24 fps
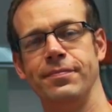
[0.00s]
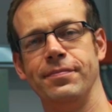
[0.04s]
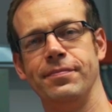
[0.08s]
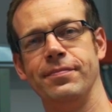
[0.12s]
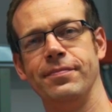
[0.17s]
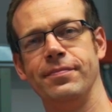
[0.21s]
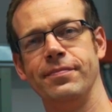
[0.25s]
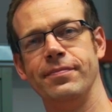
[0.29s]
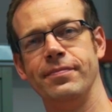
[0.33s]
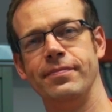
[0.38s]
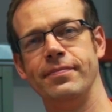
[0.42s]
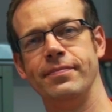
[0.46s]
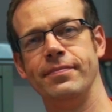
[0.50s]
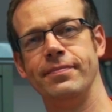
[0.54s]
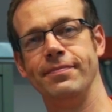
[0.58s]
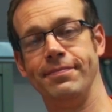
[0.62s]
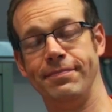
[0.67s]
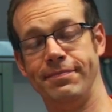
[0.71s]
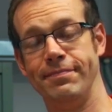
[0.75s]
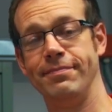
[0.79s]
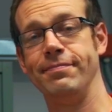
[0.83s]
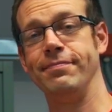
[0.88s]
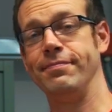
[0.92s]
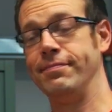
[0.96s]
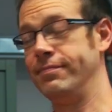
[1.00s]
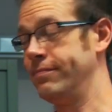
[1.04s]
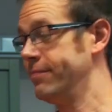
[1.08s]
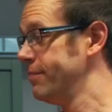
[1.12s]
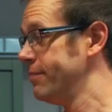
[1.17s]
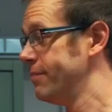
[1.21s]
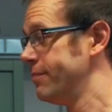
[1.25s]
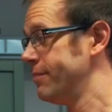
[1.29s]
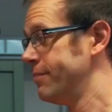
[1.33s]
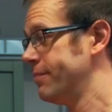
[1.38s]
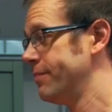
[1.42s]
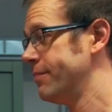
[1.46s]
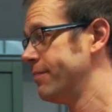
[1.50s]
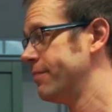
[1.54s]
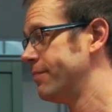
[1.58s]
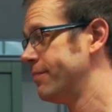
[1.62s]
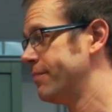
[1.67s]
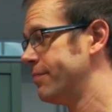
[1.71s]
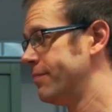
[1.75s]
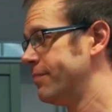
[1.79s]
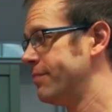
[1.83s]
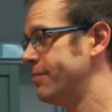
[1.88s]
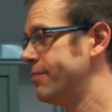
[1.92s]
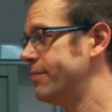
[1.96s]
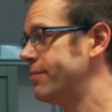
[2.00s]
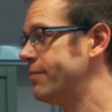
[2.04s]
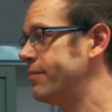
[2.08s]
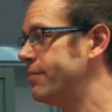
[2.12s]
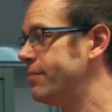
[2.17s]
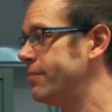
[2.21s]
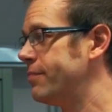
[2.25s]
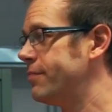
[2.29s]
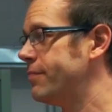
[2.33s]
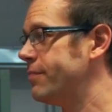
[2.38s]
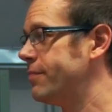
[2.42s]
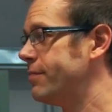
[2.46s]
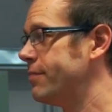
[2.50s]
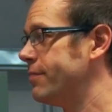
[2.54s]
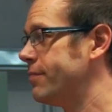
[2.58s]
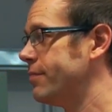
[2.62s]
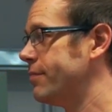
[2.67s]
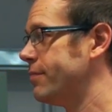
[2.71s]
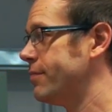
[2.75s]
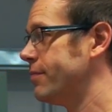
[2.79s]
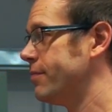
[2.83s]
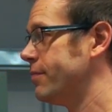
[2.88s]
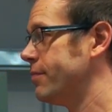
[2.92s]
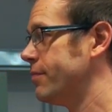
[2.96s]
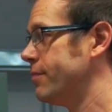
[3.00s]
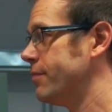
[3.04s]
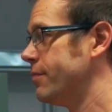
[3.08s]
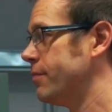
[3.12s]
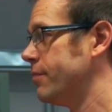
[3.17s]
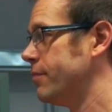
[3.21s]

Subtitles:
[no speech]